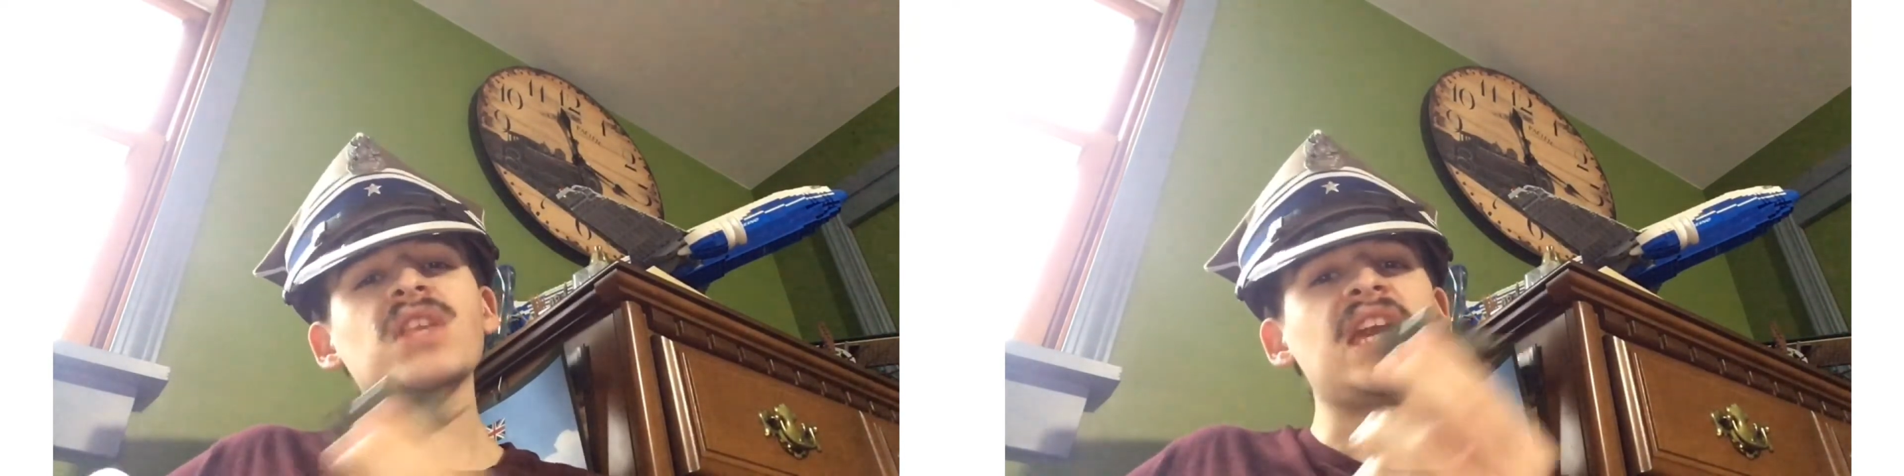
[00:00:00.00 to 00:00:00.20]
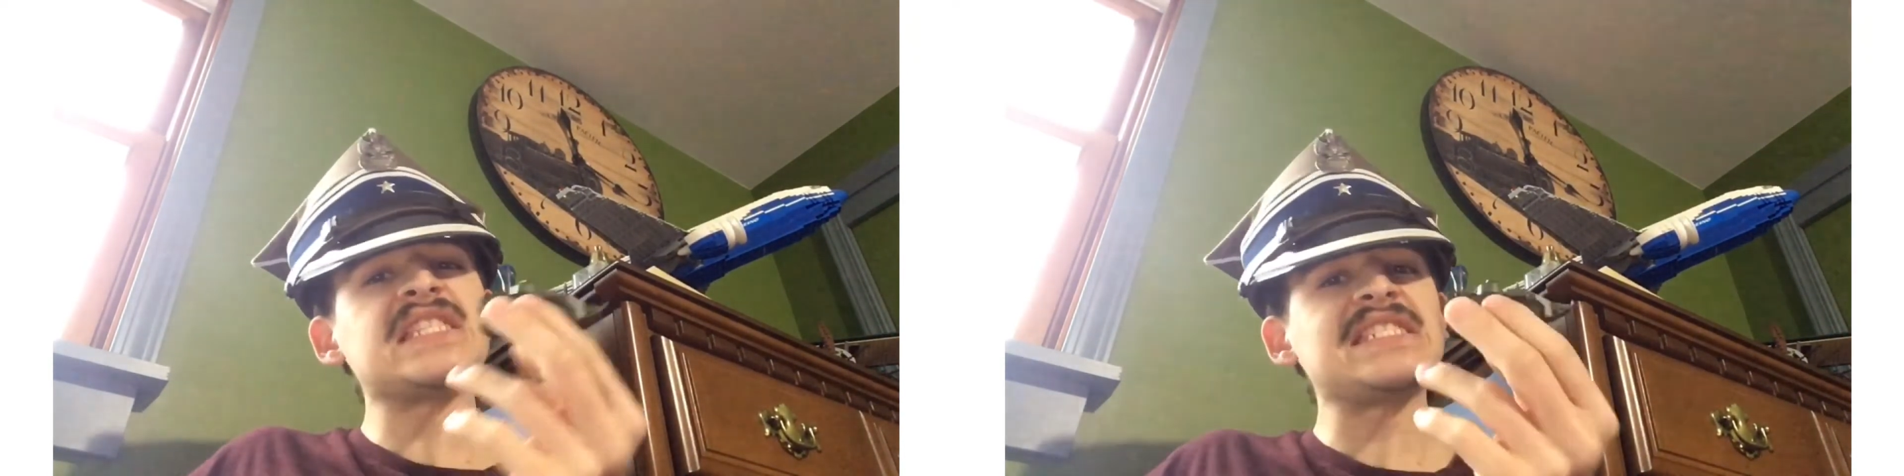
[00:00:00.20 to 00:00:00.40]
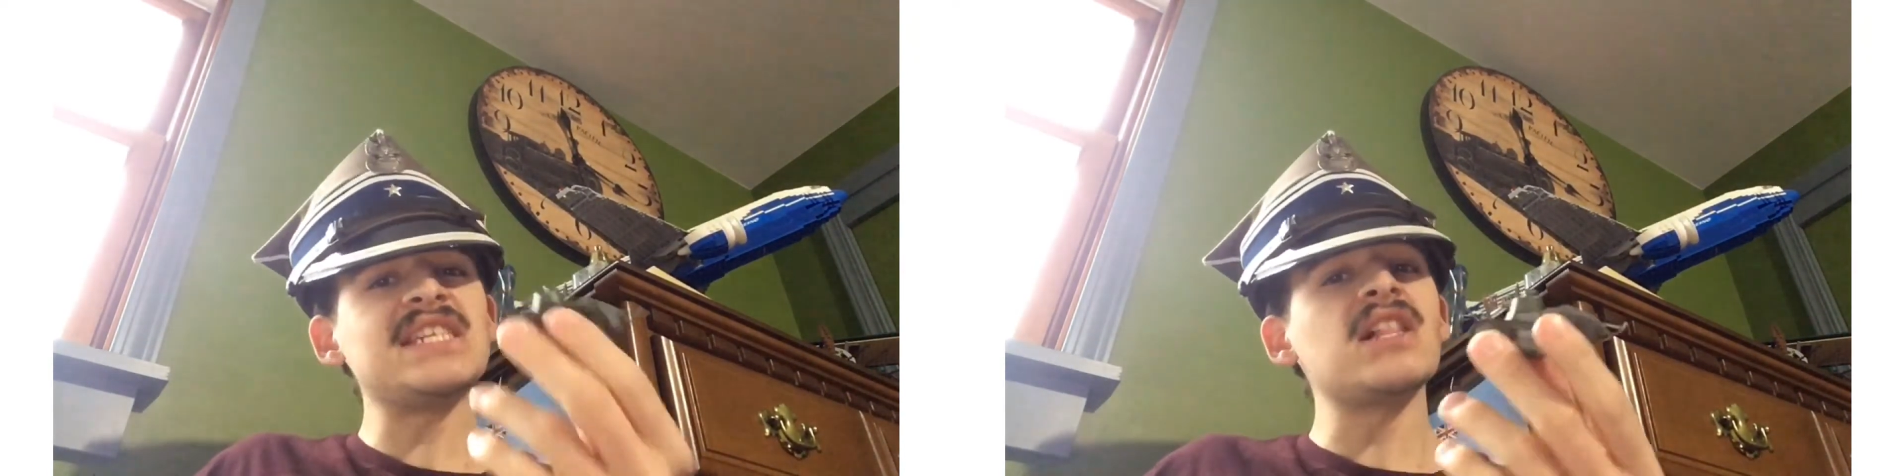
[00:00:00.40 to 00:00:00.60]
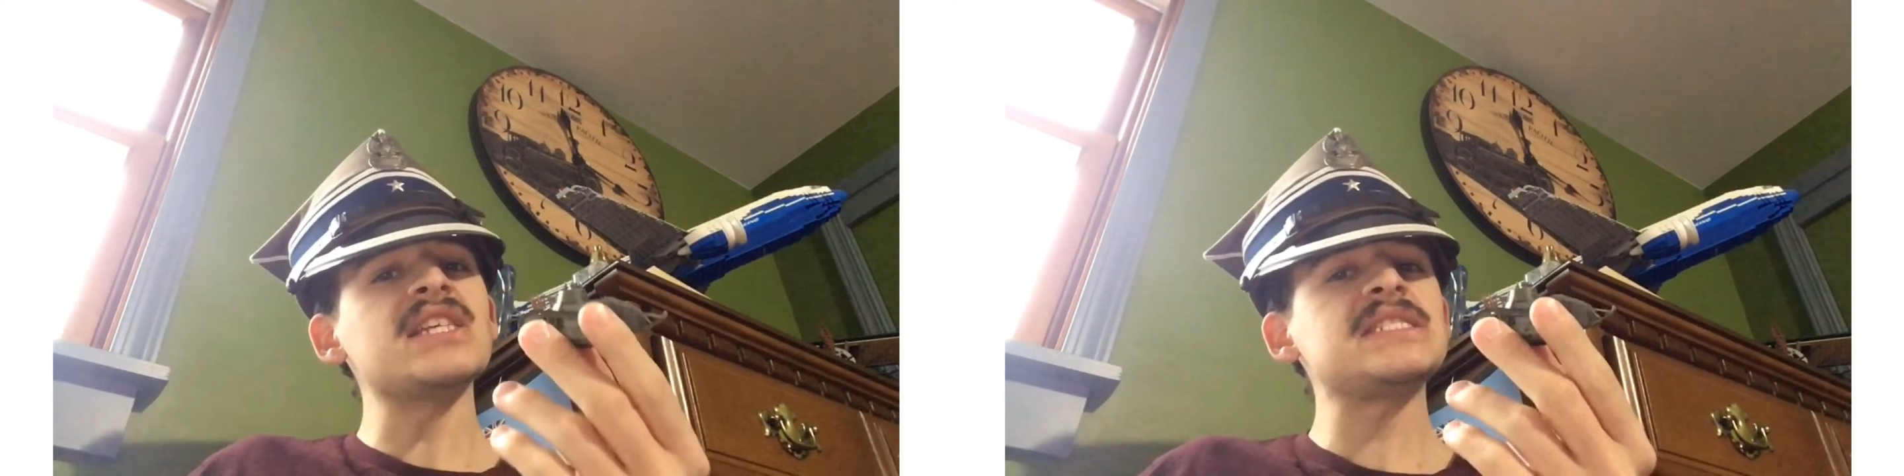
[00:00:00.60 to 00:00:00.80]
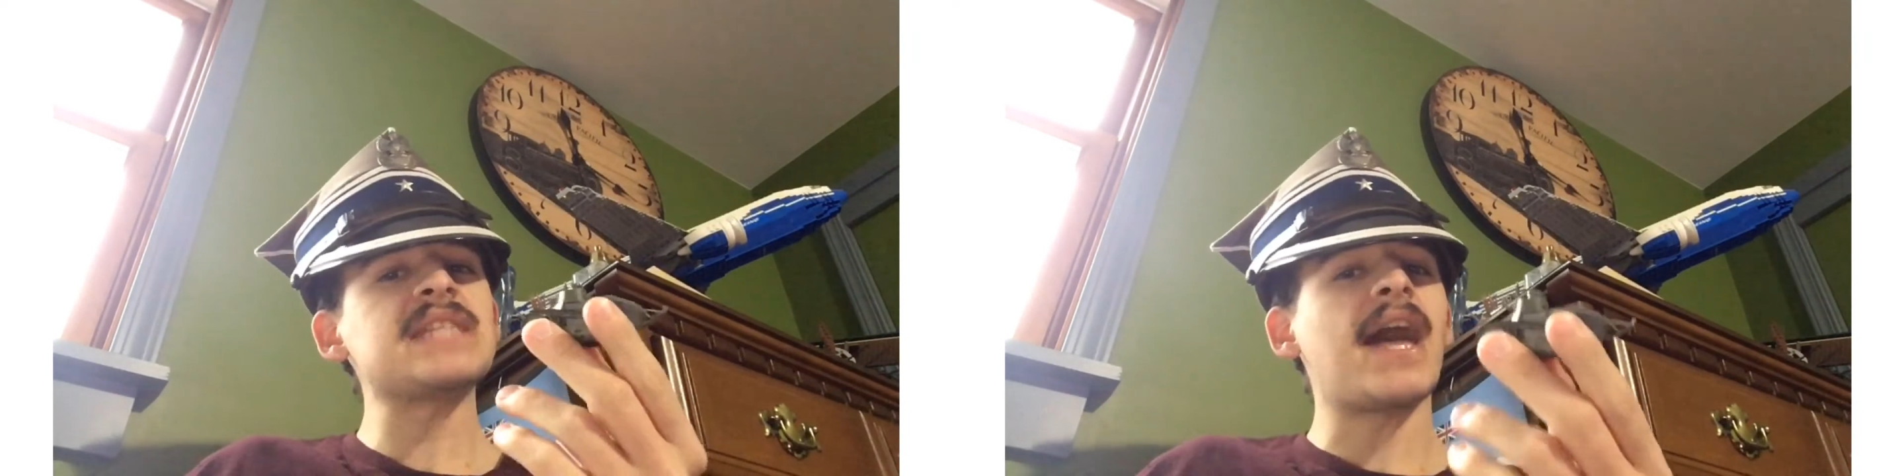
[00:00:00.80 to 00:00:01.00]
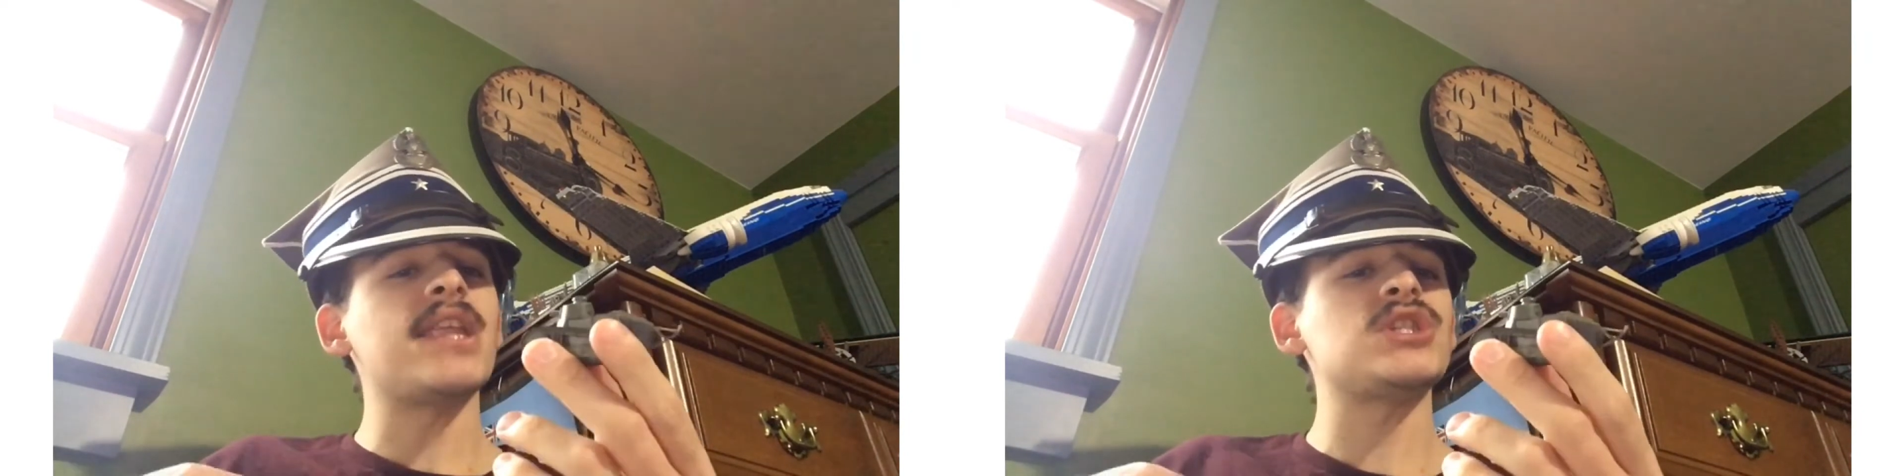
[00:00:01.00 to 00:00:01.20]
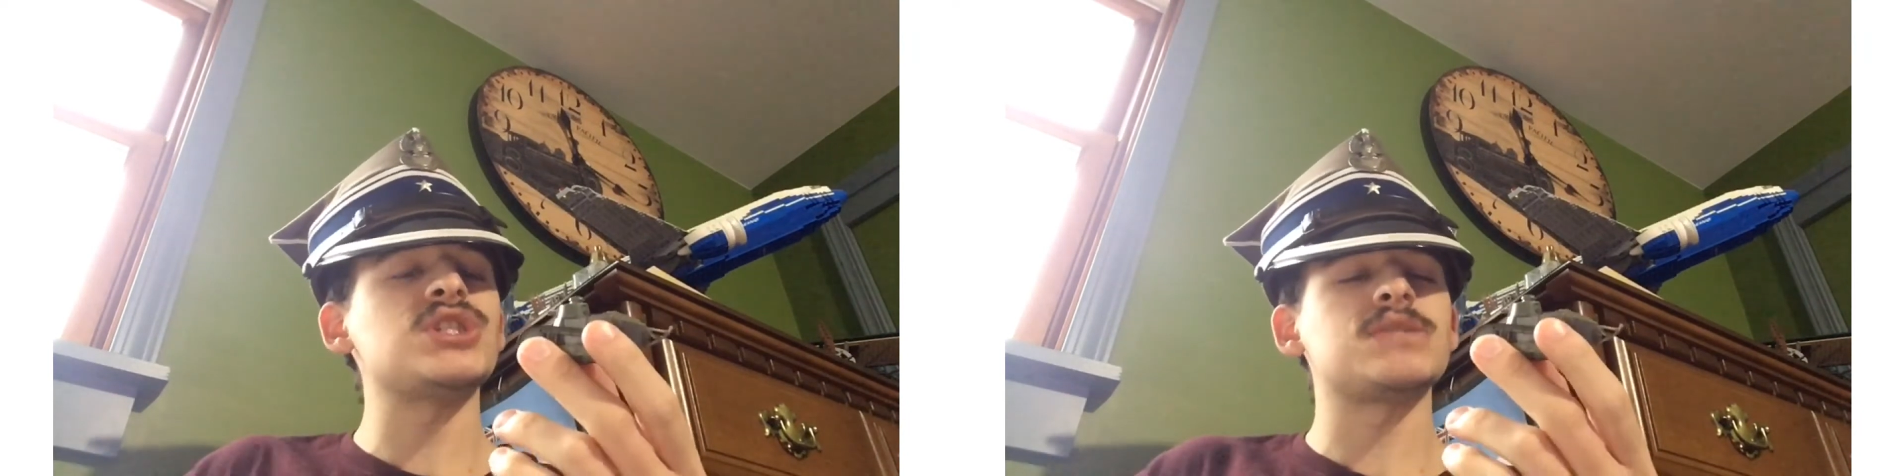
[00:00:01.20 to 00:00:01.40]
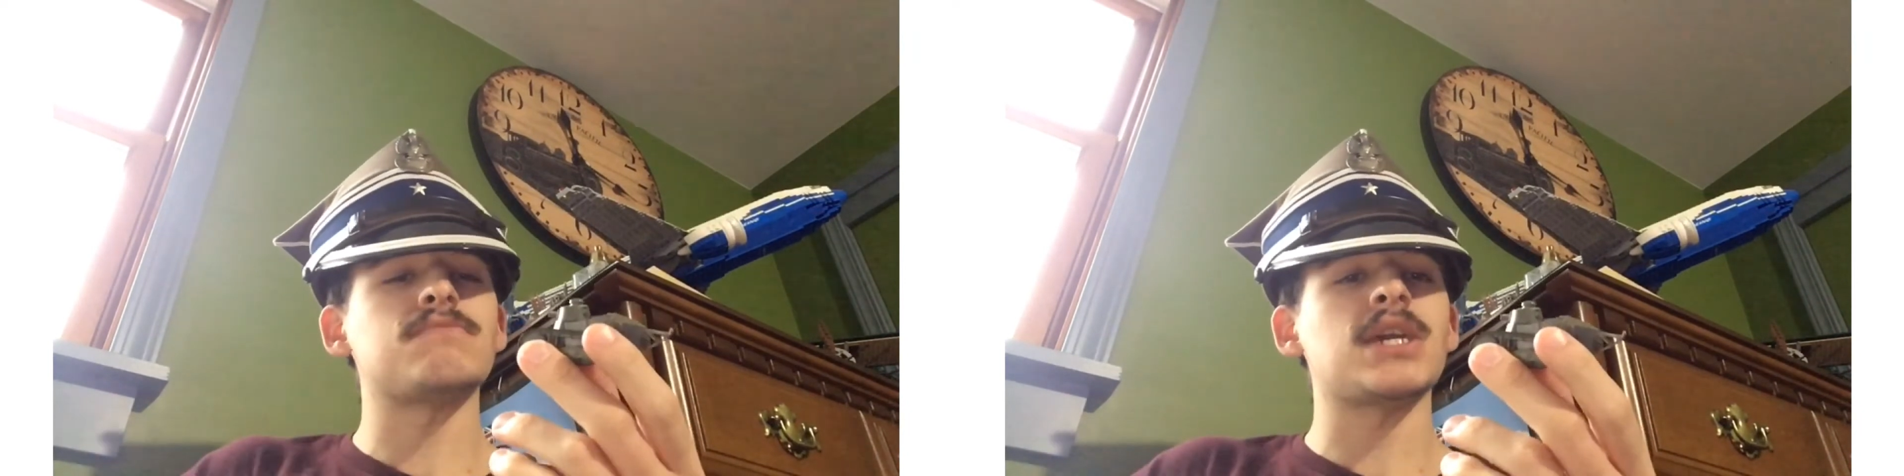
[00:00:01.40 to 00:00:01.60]
it still
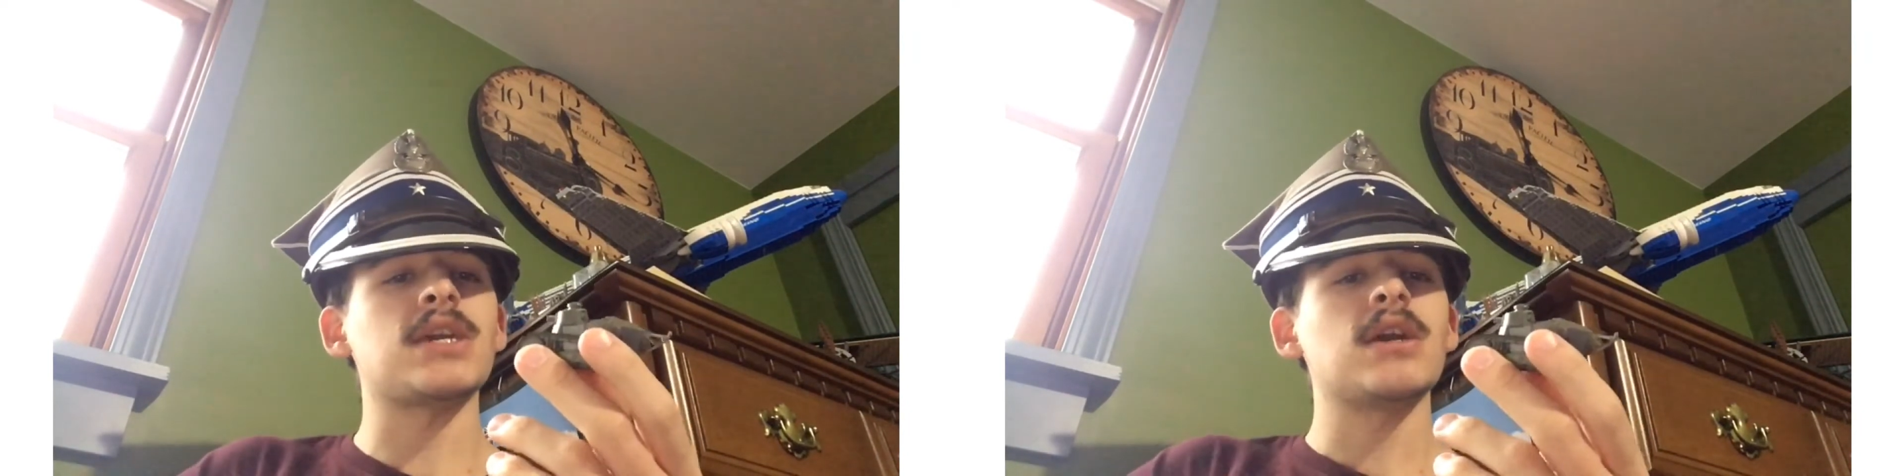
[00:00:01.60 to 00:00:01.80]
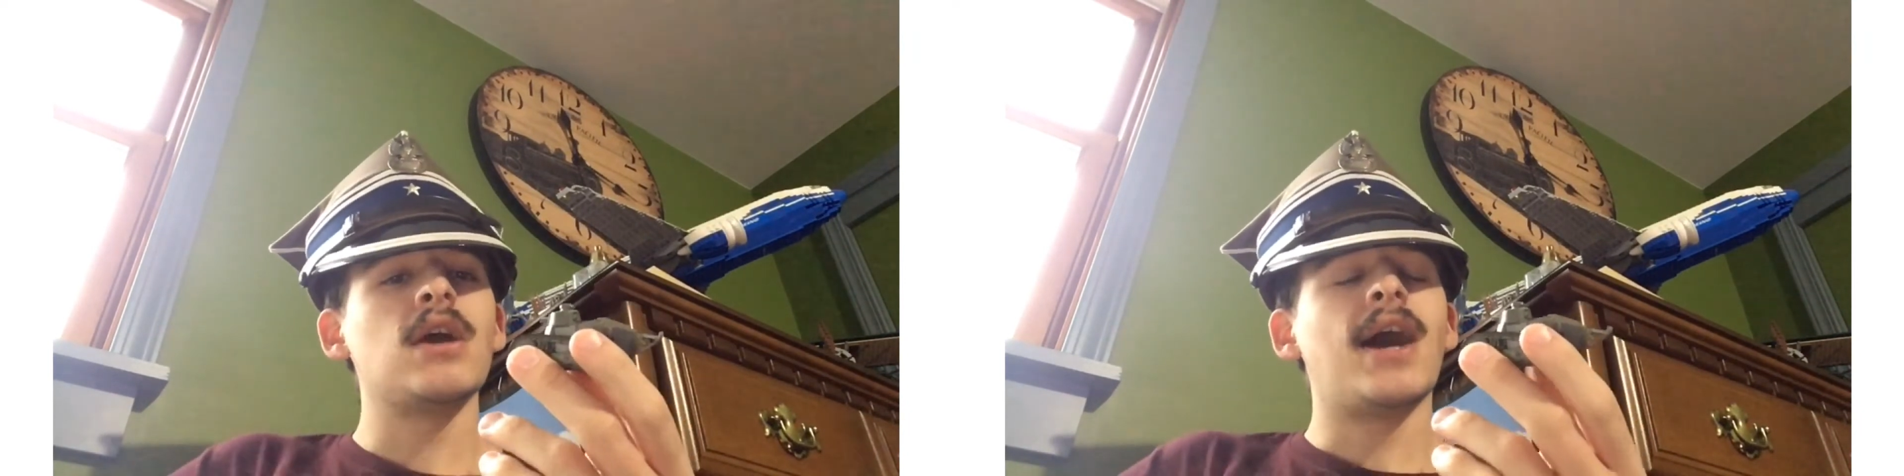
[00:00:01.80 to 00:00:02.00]
astonishes me